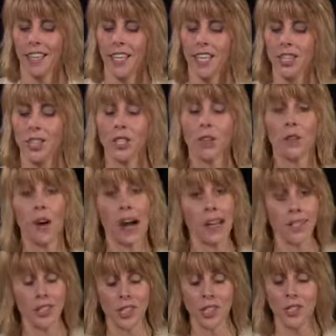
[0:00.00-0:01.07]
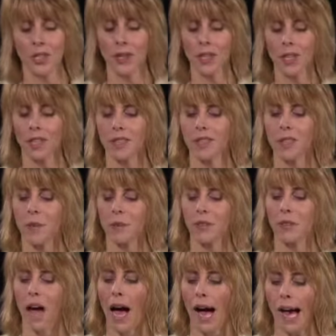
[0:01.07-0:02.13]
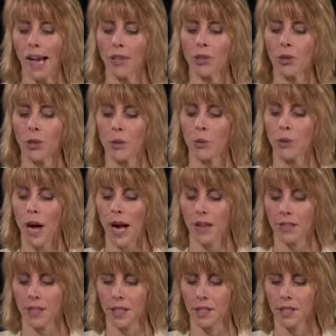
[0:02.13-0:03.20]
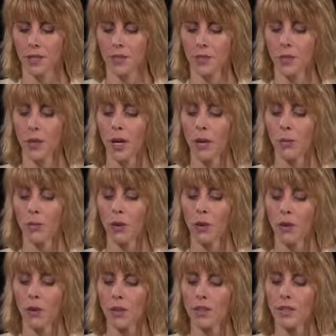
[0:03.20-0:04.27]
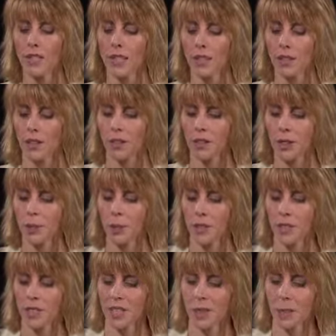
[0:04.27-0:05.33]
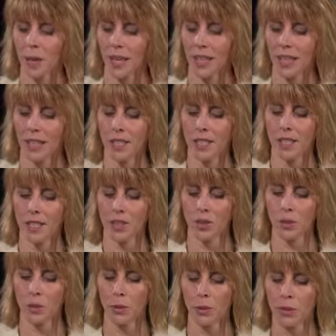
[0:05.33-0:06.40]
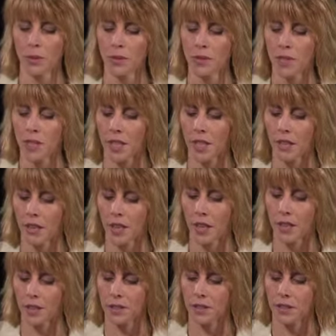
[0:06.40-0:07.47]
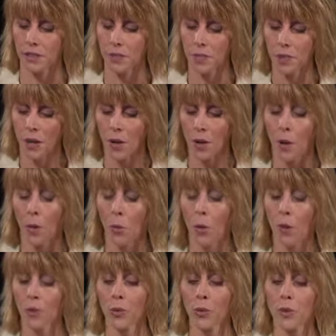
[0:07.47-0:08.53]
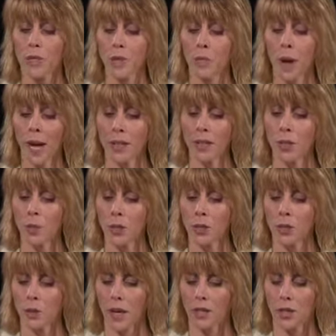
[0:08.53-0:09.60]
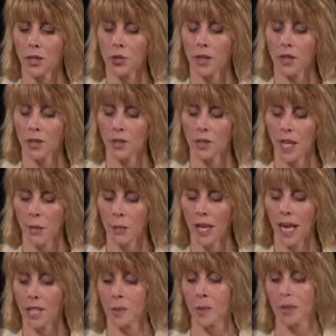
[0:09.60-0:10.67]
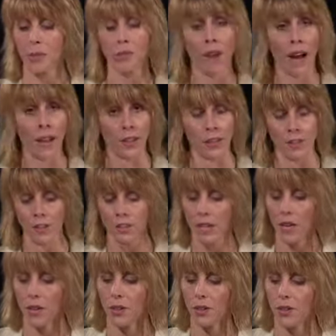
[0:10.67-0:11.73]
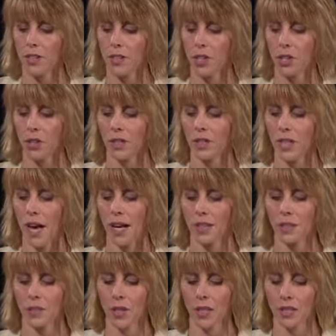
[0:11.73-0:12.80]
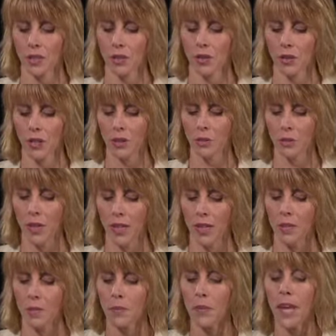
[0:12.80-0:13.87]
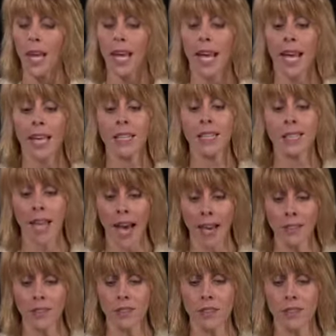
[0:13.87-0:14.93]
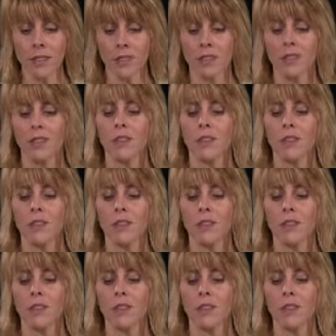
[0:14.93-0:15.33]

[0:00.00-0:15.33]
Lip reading: It shall constitute a deceptive act or practice for a broker-dealer to participate in a distribution of securities with respect to which a registration statement has been filed under the Securities Act of 1933, unless